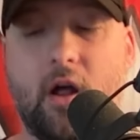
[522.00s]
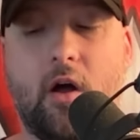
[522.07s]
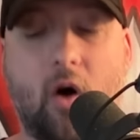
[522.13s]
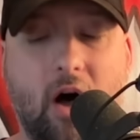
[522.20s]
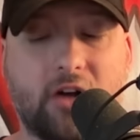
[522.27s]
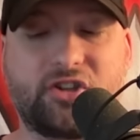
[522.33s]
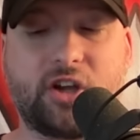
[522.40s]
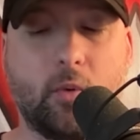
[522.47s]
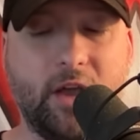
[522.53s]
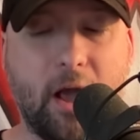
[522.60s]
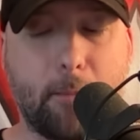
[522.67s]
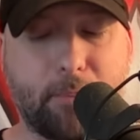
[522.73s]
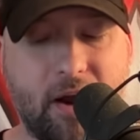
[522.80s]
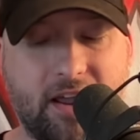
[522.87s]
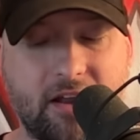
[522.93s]
Also, we
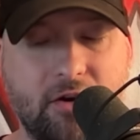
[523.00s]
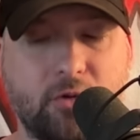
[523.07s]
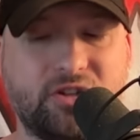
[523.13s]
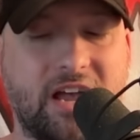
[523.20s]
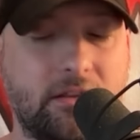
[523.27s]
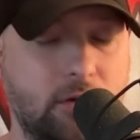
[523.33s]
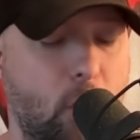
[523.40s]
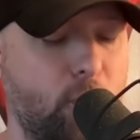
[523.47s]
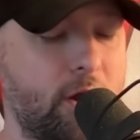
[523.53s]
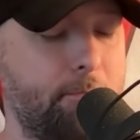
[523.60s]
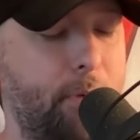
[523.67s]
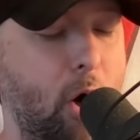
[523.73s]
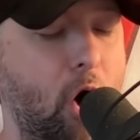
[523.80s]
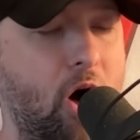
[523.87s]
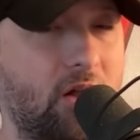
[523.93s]
got breaking news on Logan
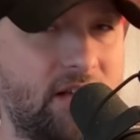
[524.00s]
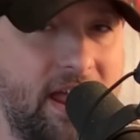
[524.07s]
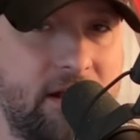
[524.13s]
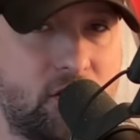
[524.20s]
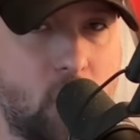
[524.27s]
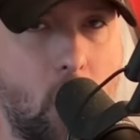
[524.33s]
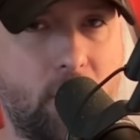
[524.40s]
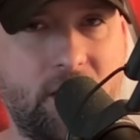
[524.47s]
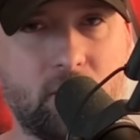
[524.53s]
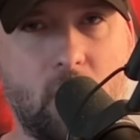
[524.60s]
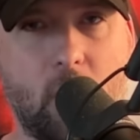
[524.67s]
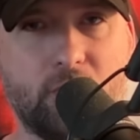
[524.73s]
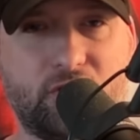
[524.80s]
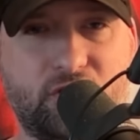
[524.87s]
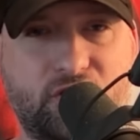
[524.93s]
Paul and Cody
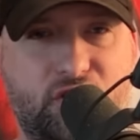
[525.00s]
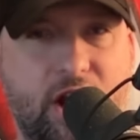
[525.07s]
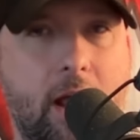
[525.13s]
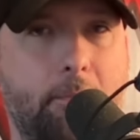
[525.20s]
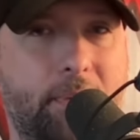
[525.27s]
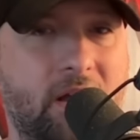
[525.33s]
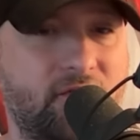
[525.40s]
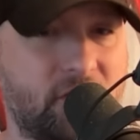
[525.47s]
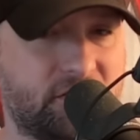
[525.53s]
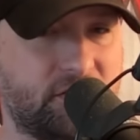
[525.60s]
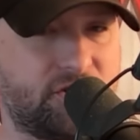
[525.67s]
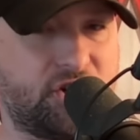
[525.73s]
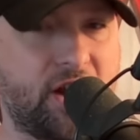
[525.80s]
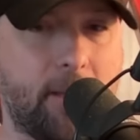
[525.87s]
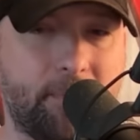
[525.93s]
Rhodes, champion versus
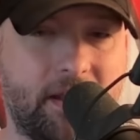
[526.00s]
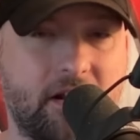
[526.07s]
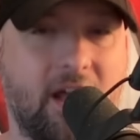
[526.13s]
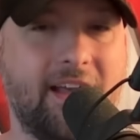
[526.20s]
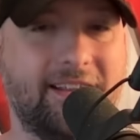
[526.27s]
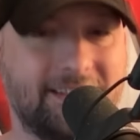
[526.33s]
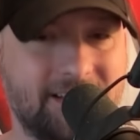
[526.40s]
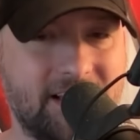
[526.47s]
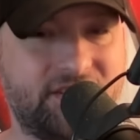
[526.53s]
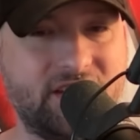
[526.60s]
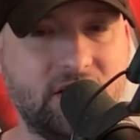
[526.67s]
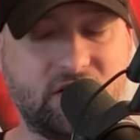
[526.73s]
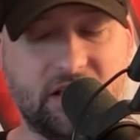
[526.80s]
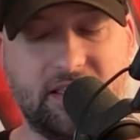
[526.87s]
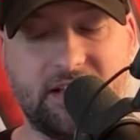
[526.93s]
champion.
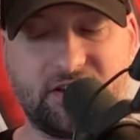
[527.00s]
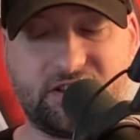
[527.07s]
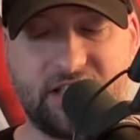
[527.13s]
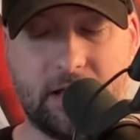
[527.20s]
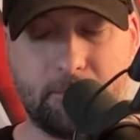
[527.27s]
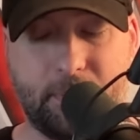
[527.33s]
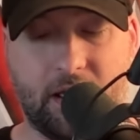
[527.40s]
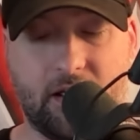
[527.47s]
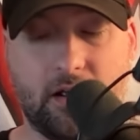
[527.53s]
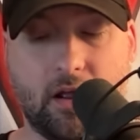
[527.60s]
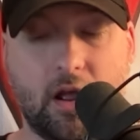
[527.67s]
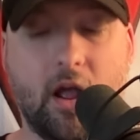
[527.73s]
Listen to this tidbit.